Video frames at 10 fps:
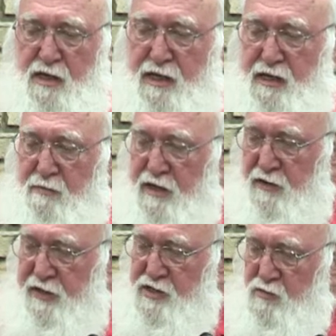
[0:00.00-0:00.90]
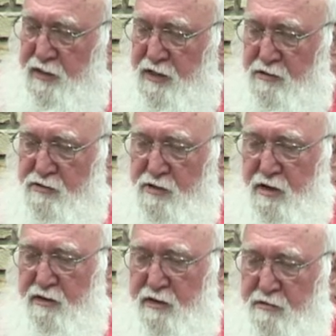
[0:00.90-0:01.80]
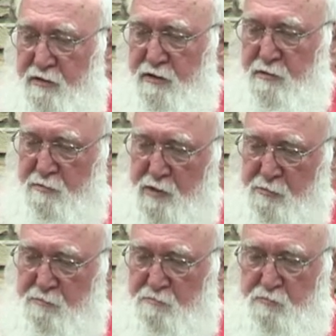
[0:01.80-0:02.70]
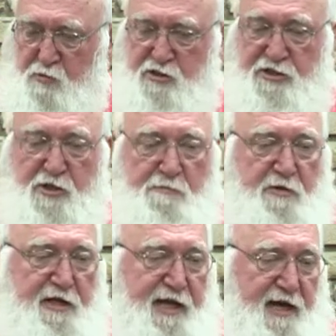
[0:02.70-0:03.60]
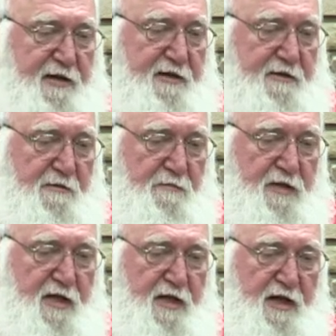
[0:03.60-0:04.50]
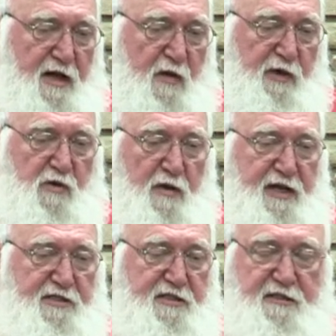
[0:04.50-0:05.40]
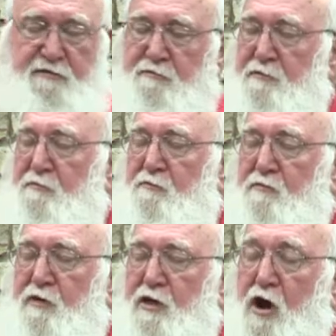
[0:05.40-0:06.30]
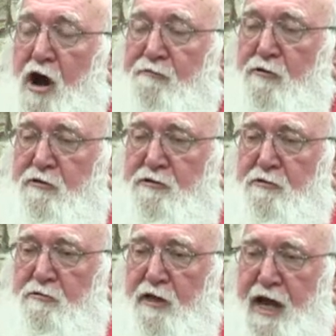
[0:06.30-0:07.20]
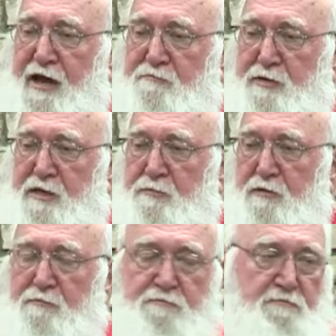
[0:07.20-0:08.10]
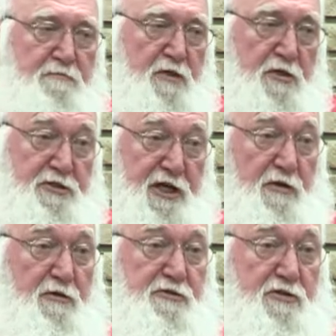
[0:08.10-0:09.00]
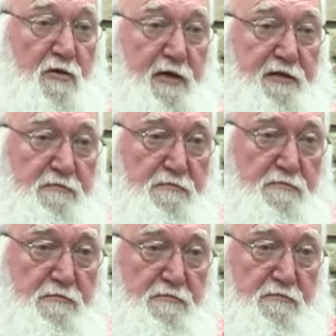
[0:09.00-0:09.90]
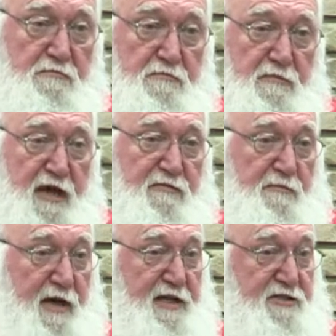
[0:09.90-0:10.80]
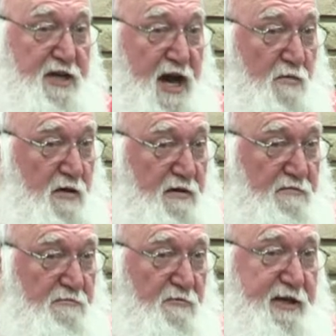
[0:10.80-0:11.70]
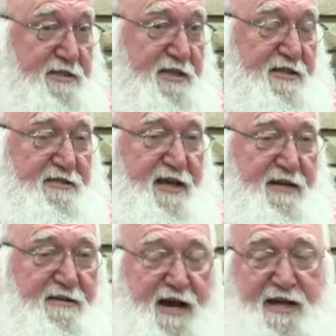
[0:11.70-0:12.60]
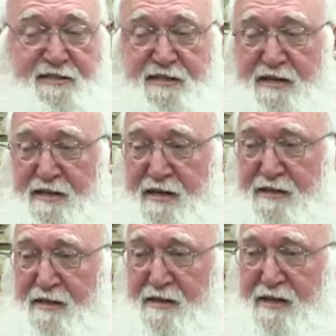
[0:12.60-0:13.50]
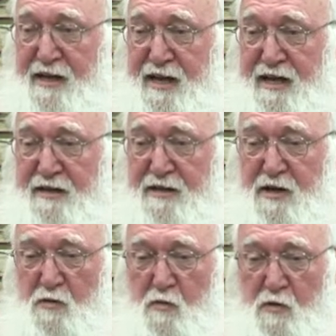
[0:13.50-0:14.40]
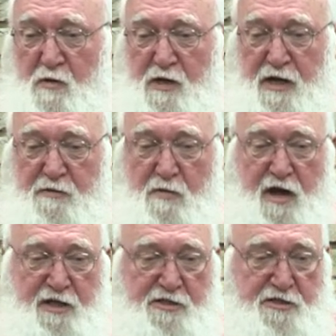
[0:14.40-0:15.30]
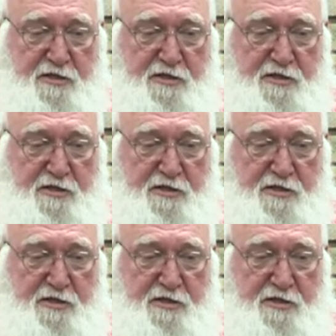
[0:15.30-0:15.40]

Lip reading: email this week, you saw I'm still putting out a request and an offer to have people share their story. Everybody's got one. Rick says that, I say that, and we're admonished